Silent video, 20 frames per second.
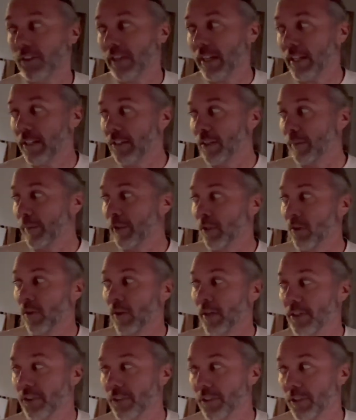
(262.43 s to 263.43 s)
and some in the
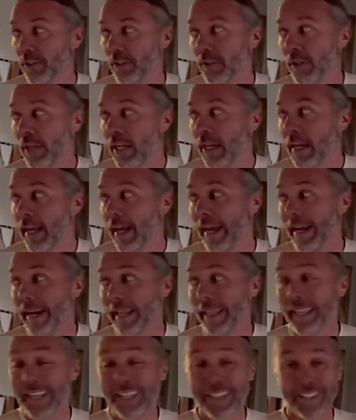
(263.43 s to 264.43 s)
garage too. And I
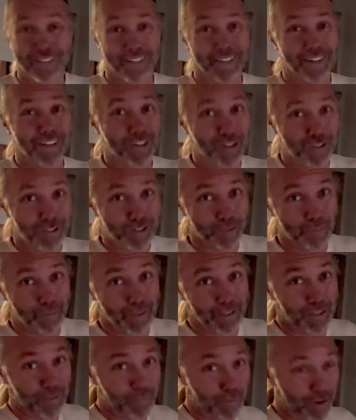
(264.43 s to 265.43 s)
think they're going to get all hung by
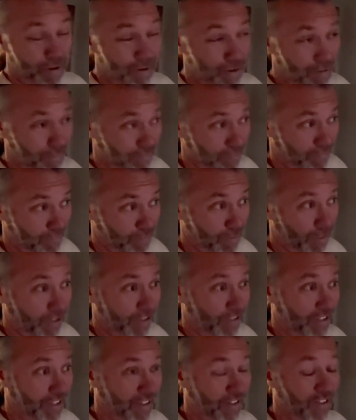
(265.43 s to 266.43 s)
tomorrow, which
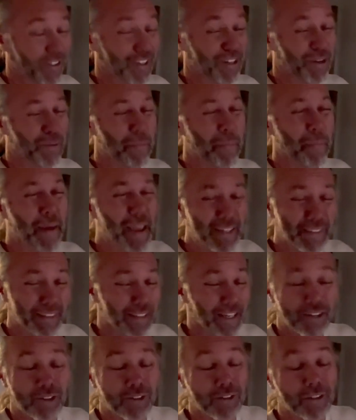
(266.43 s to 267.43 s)
is amazing.
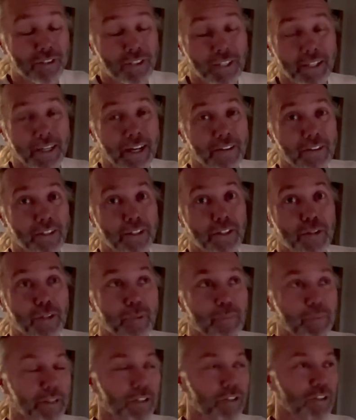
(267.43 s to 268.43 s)
I don't understand how they do
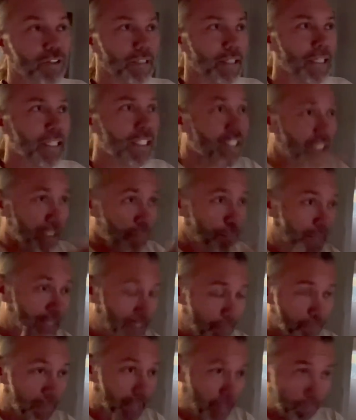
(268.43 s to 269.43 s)
it, but they're just like zip,
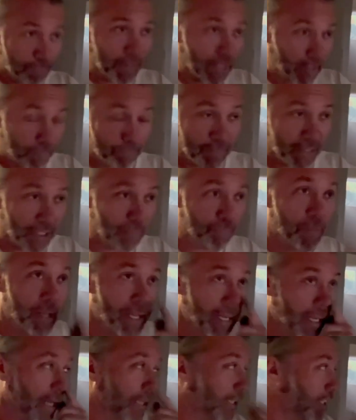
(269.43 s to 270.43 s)
zip, zip, zip, zip,
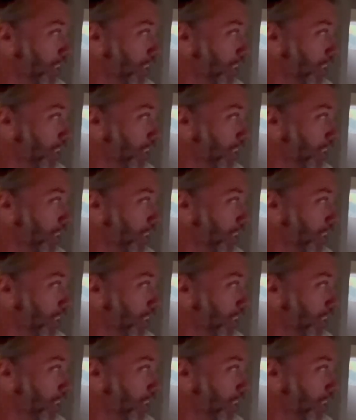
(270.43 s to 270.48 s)
and